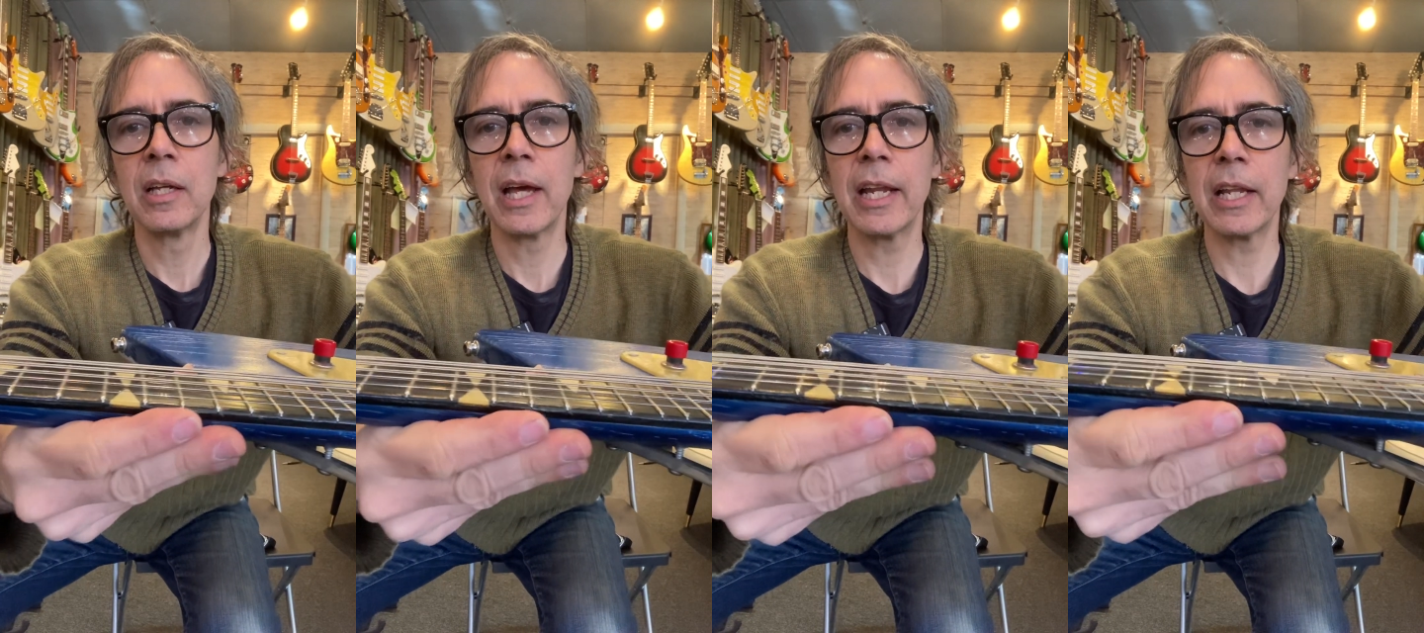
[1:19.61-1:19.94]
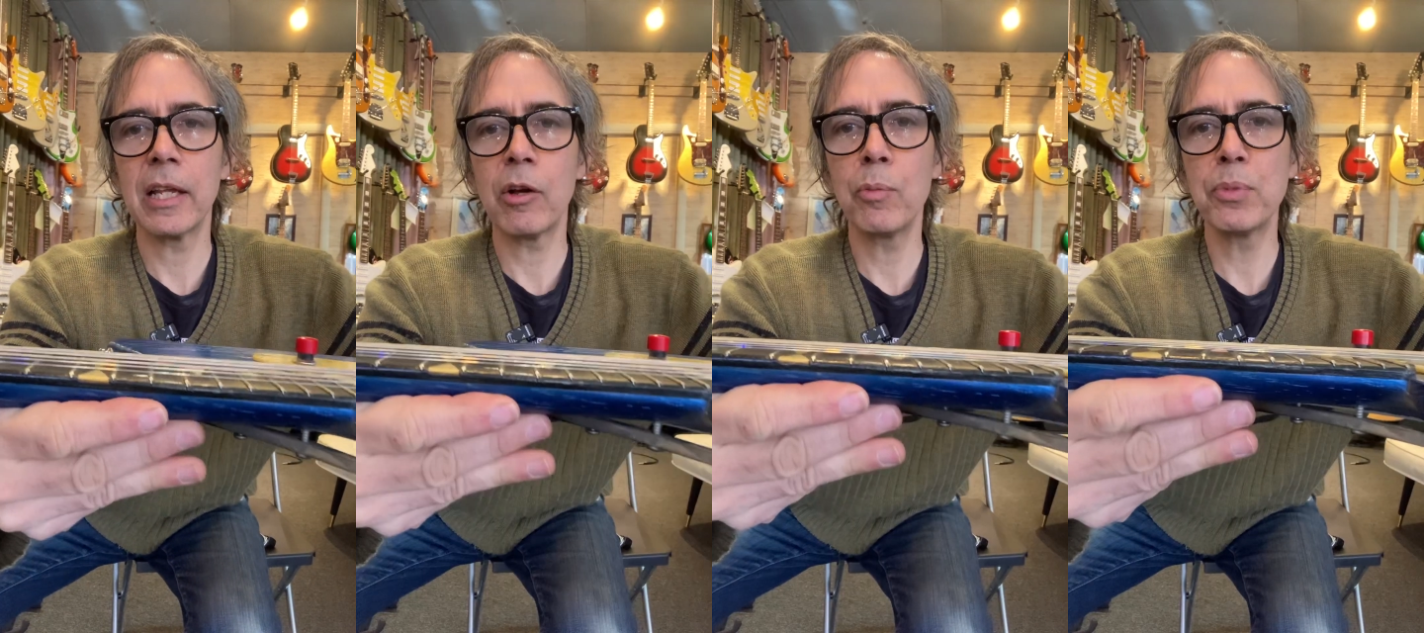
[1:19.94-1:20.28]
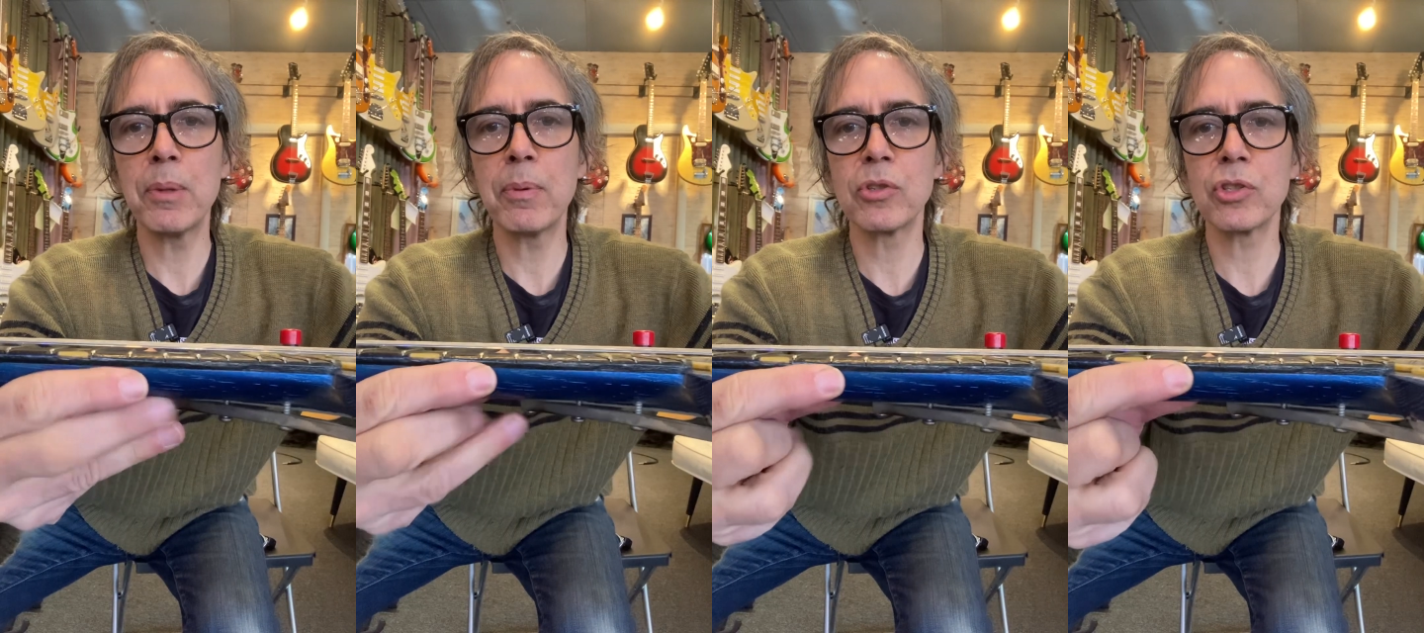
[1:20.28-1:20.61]
And Home
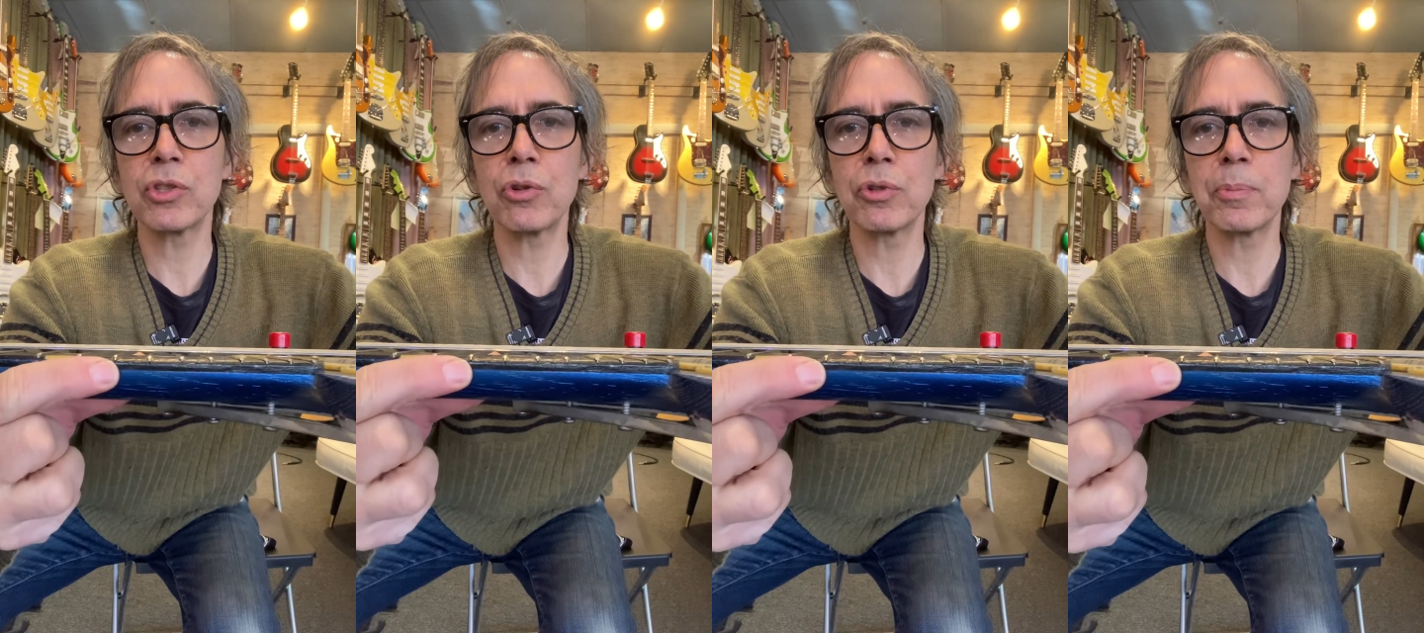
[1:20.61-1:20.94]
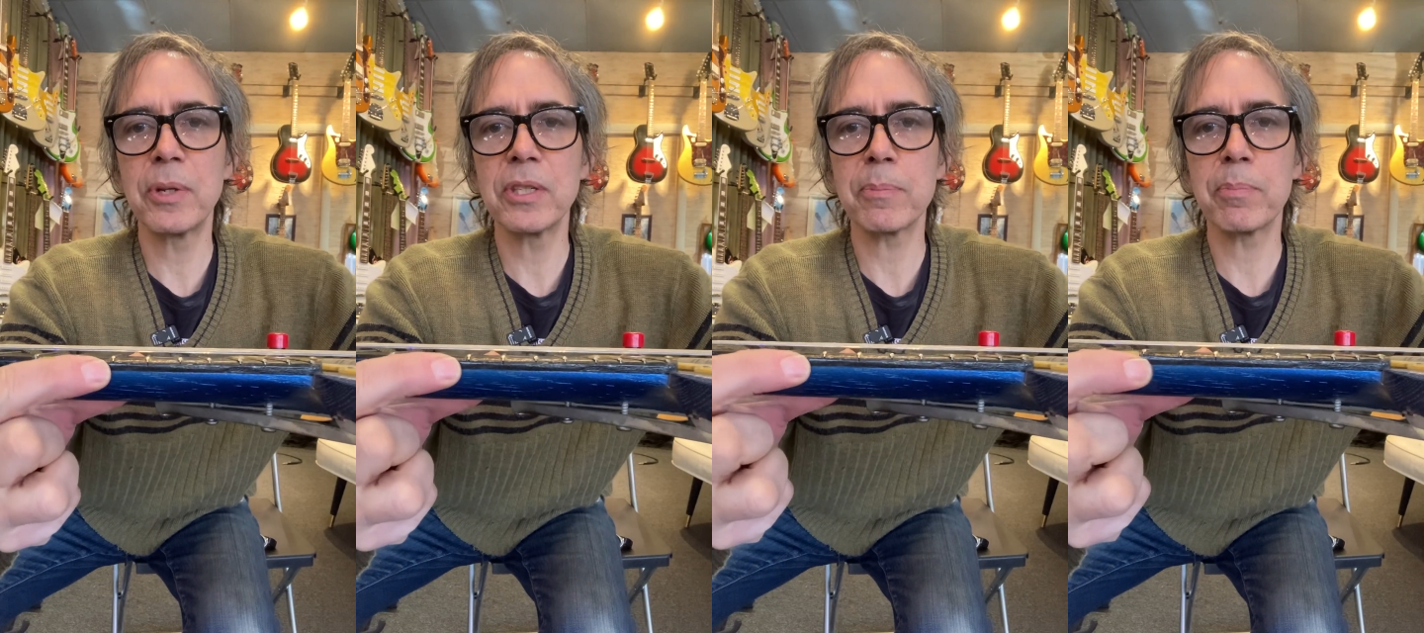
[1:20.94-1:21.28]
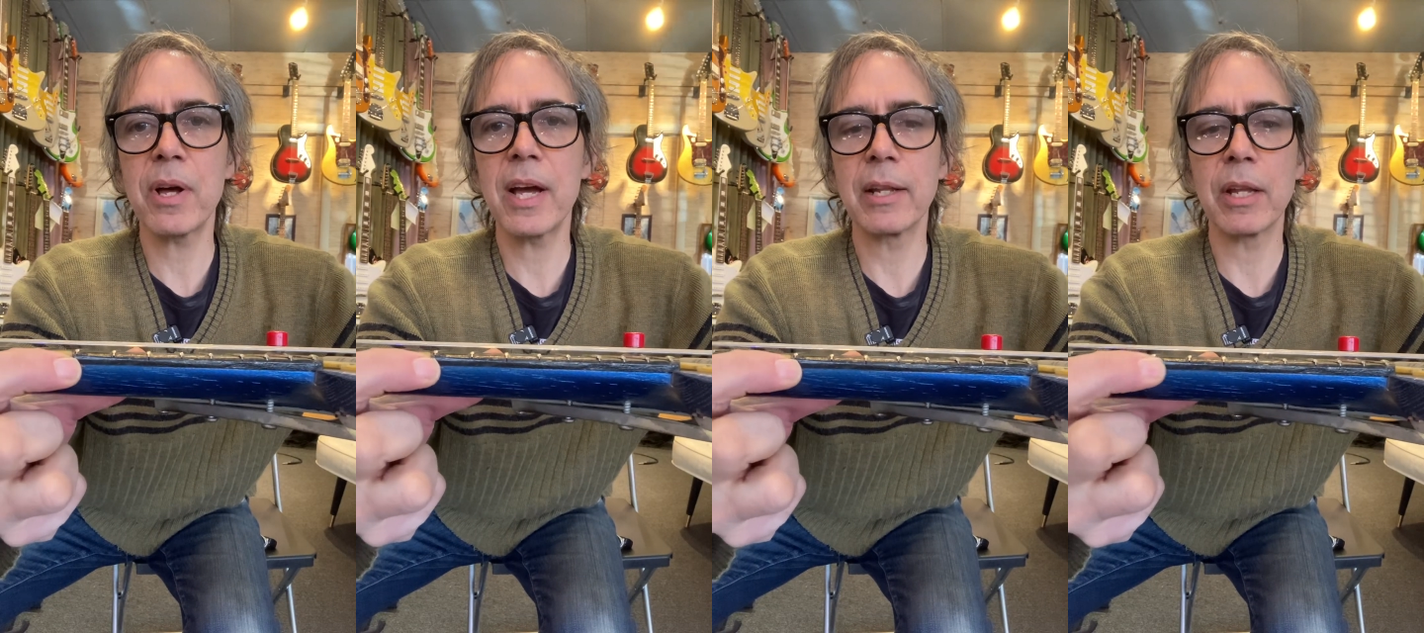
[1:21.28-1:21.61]
Depot just sold a piece of
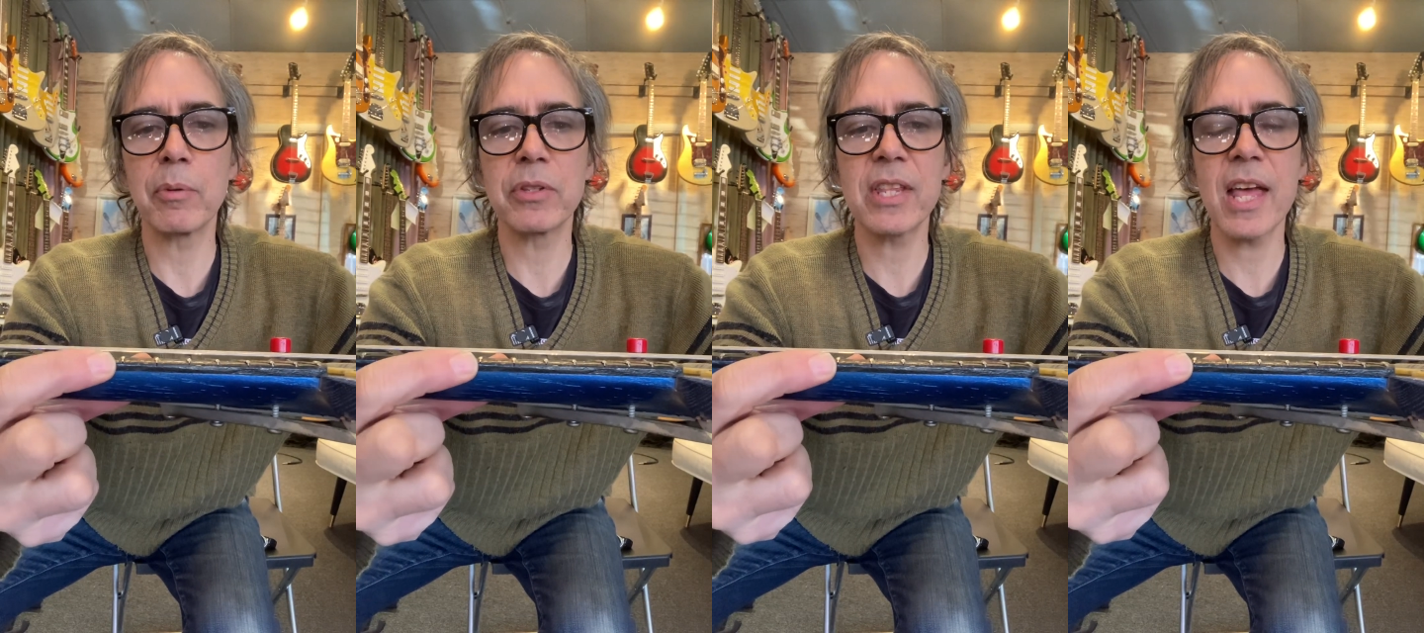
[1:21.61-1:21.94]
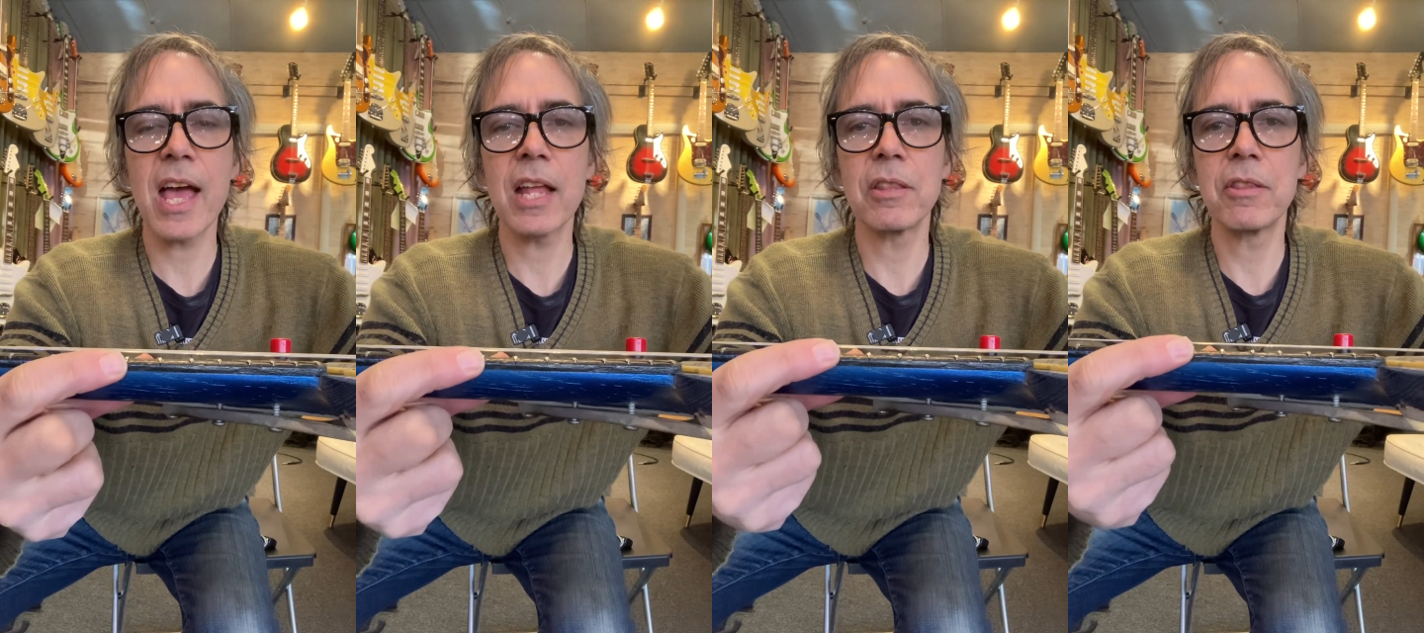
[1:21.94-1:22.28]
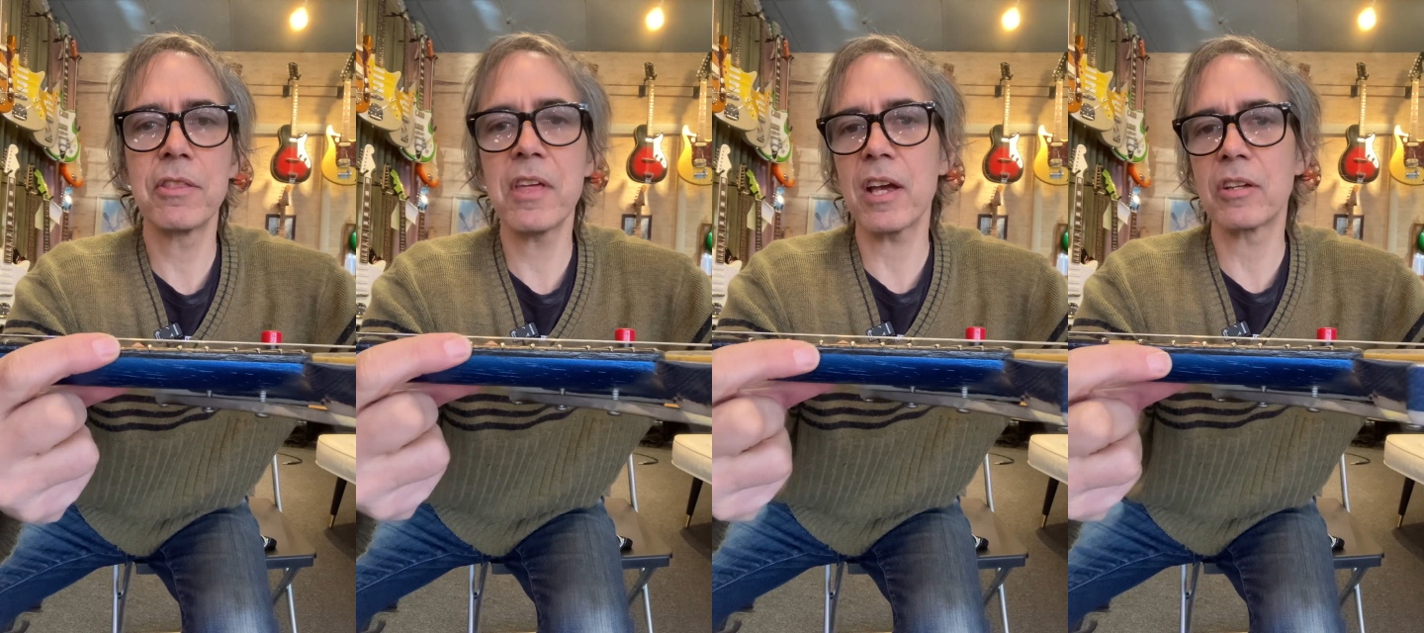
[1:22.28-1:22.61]
pine that was that
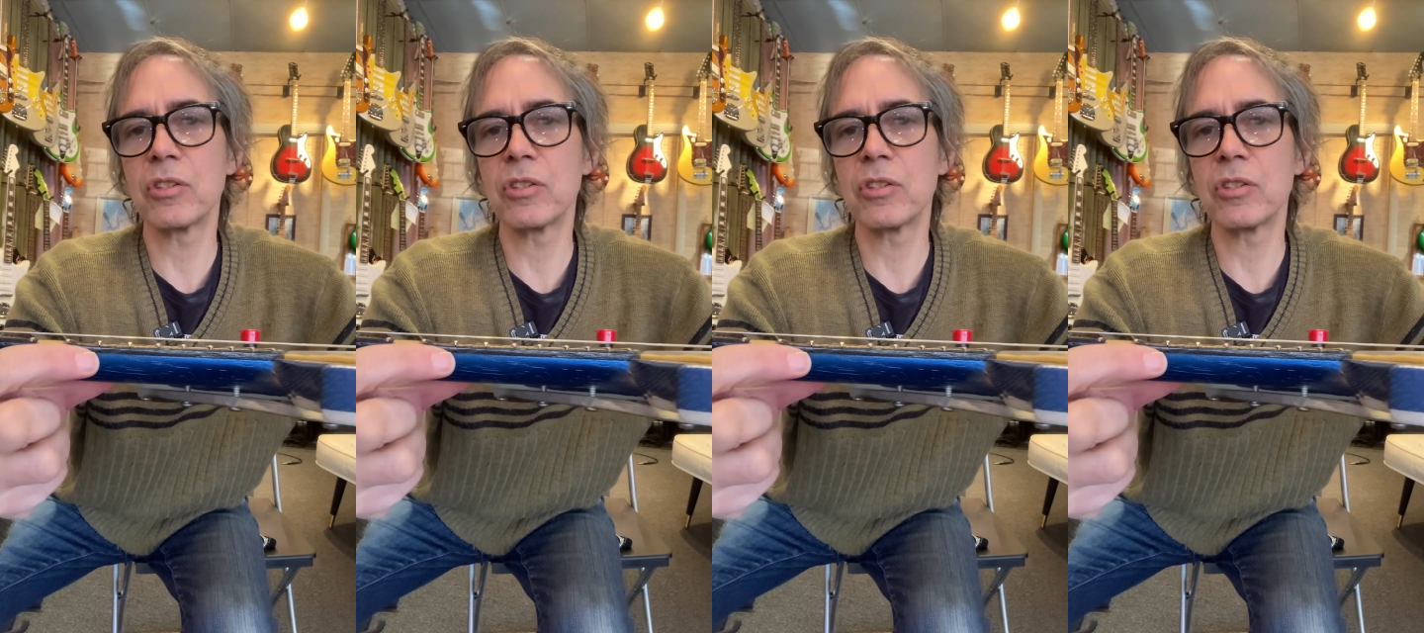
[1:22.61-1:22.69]
thick.